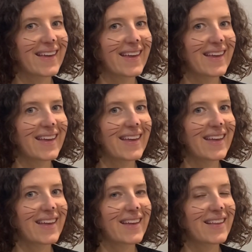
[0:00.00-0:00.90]

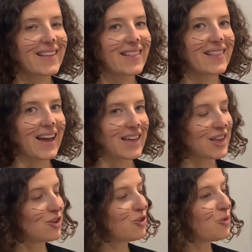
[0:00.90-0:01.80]
animals. That
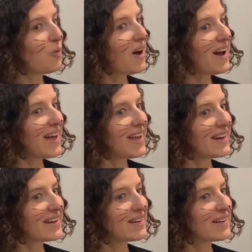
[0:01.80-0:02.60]
can do what?